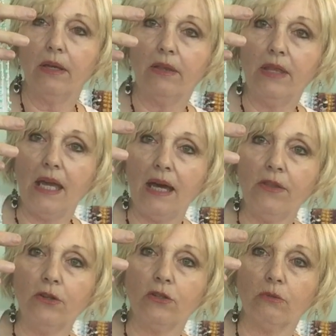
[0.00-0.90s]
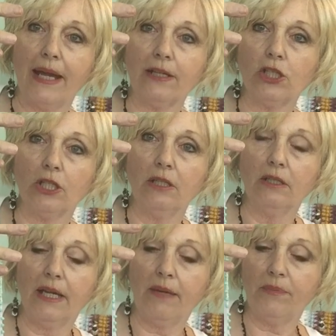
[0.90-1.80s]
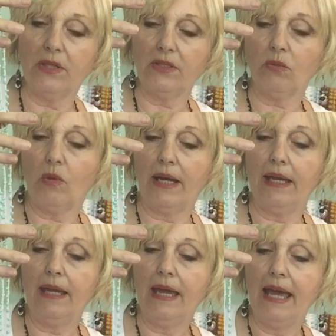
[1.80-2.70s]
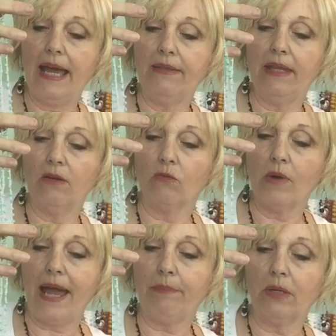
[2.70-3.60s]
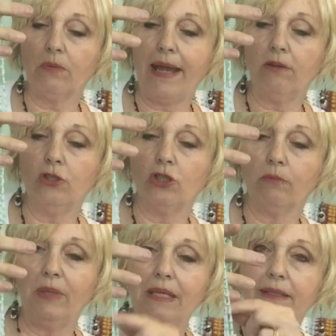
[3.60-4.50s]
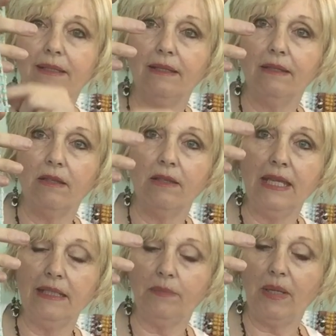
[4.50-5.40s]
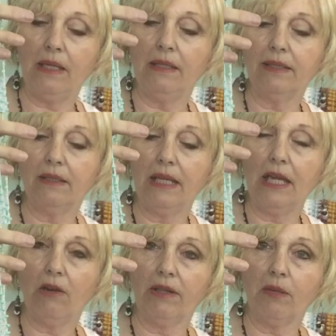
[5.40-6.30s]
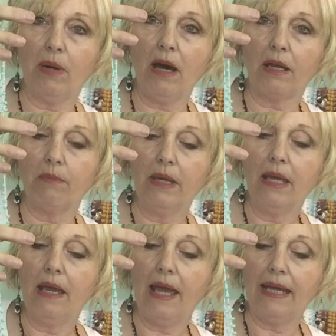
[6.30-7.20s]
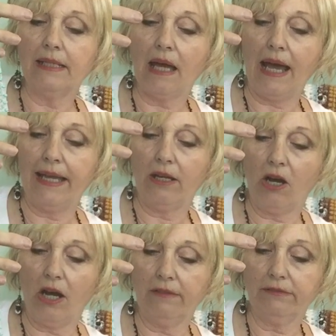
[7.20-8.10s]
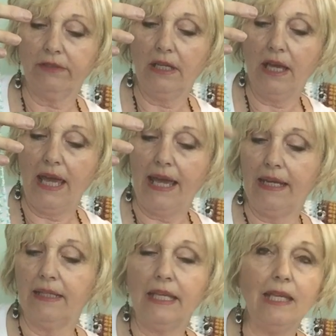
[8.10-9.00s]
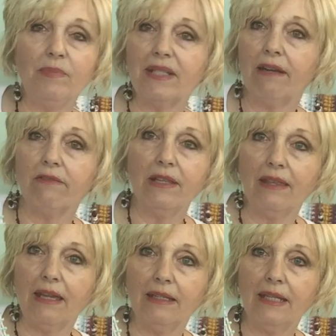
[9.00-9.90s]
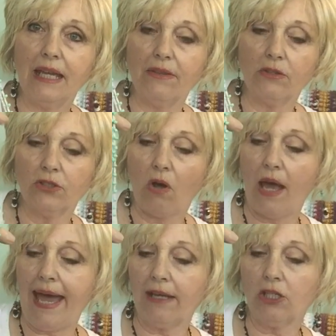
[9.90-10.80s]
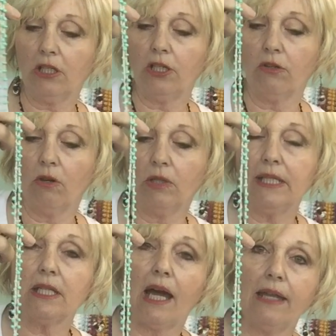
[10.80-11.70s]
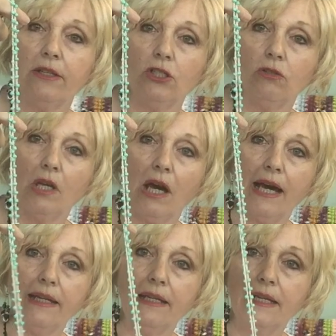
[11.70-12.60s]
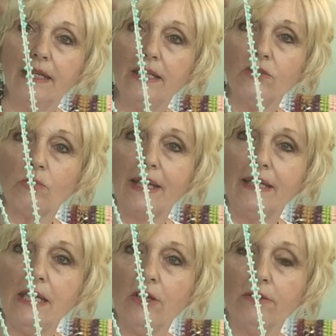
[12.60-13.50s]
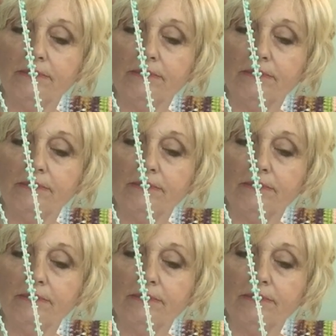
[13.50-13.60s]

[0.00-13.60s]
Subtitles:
the other direction, up this way, and then wrap it around your beads, these beads here at the bottom, and tie it off. And it keeps everything together. So actually your only tie that you got is right here.